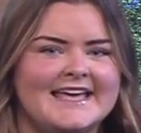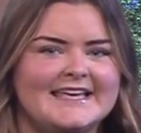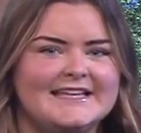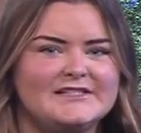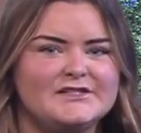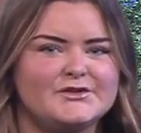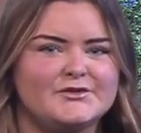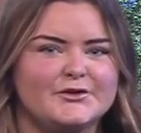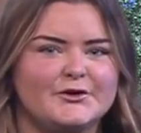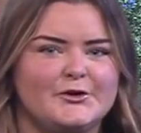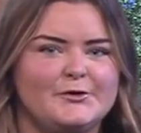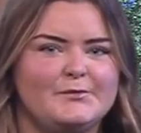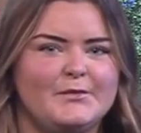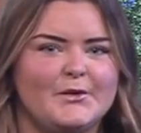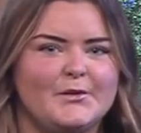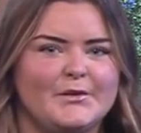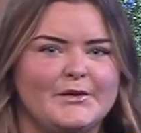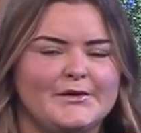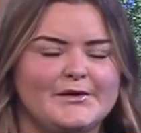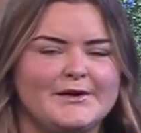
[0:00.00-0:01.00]
His
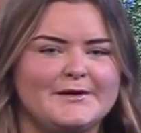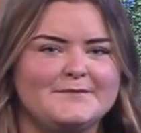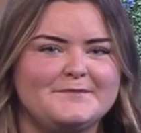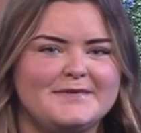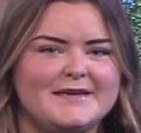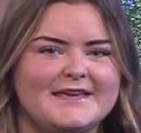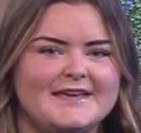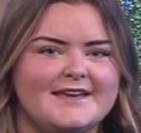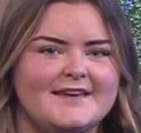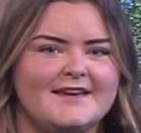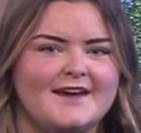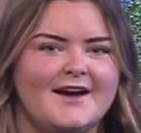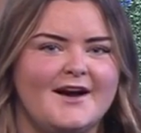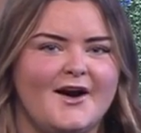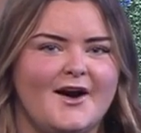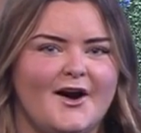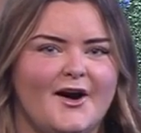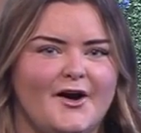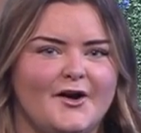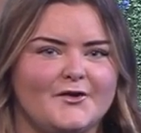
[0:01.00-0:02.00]
group will compete
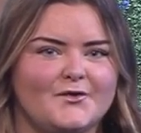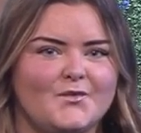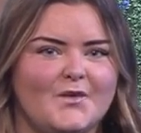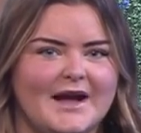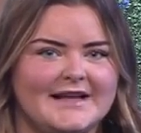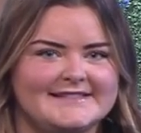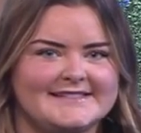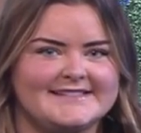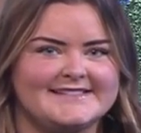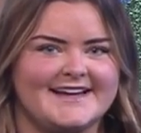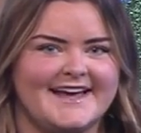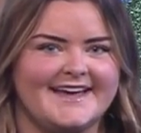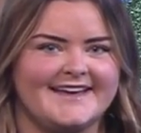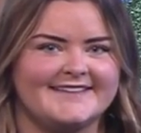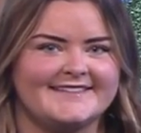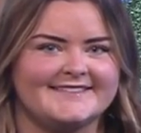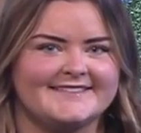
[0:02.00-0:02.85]
on Wednesday.